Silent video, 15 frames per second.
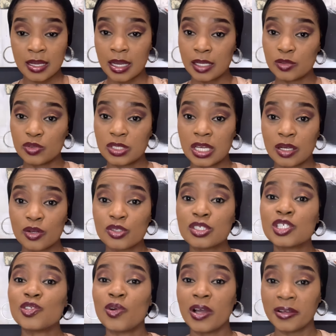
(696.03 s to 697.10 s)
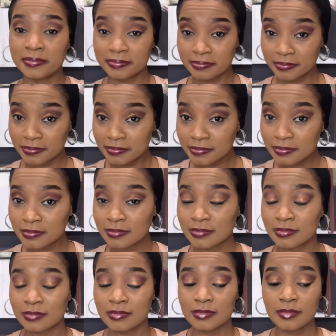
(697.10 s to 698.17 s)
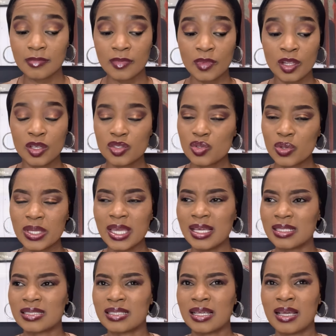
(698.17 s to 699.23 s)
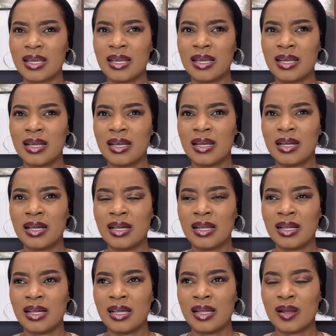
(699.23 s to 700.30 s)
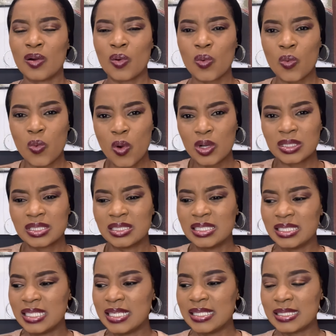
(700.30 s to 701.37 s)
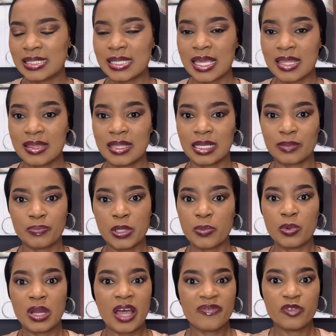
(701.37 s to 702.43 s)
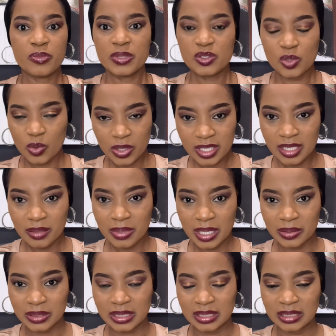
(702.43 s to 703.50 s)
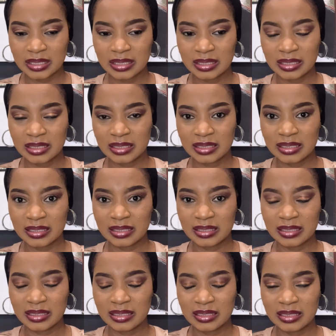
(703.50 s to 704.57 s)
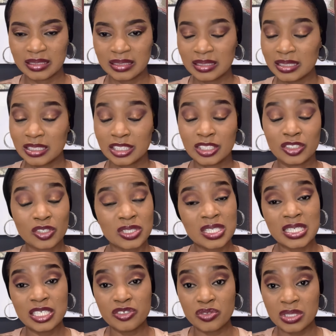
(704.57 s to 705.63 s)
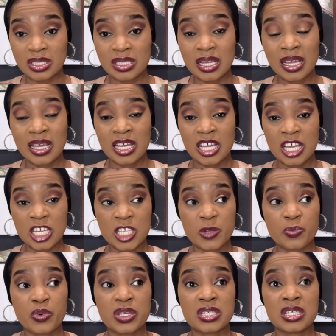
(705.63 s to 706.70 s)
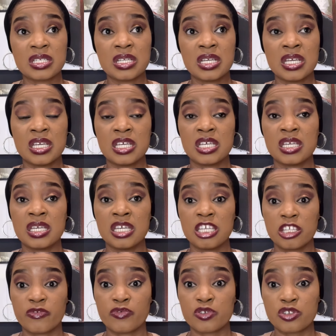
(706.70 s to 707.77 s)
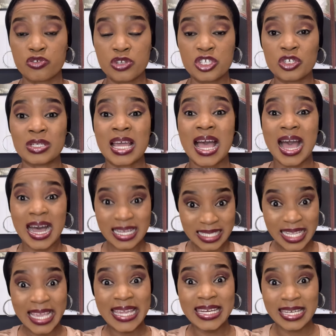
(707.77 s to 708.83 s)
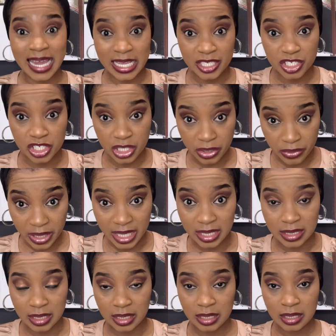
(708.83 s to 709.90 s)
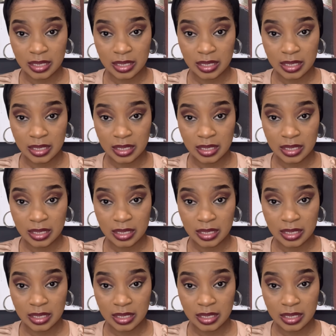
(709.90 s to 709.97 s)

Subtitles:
A luta continua. So yes, what did he say that people have not been talking about? This is just Eedris expressing his frustration as a Nigerian